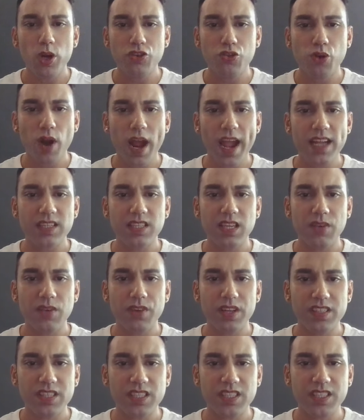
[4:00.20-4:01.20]
attractive
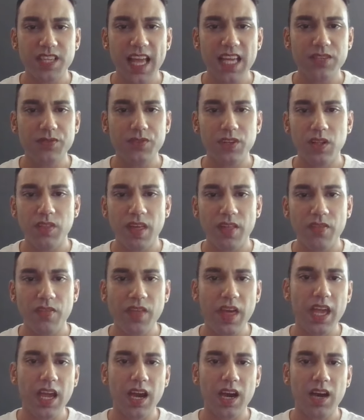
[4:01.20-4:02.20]
and successful than
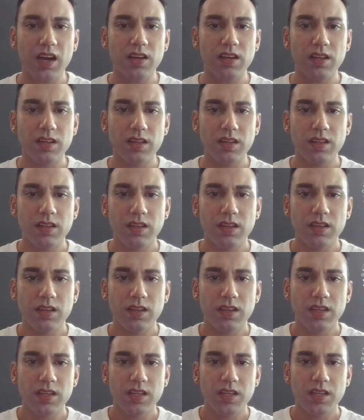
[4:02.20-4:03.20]
they are,
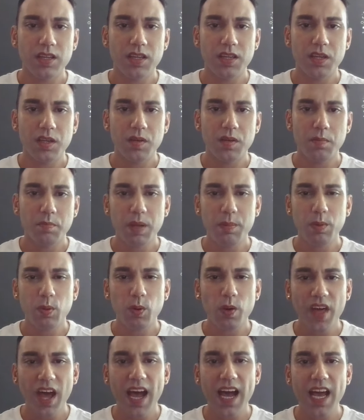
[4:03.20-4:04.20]
people
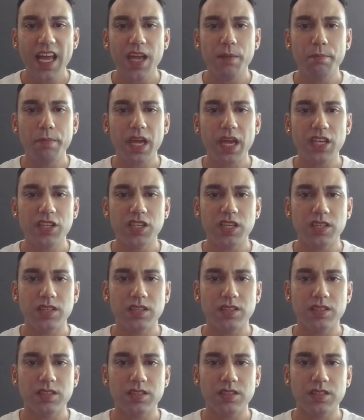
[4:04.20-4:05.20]
with high
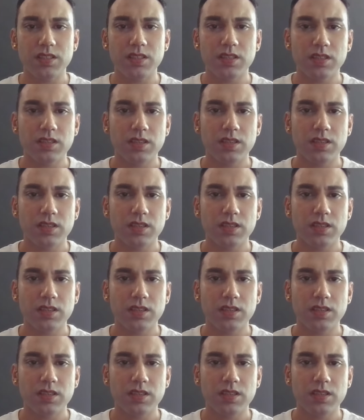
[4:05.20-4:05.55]
ambitions.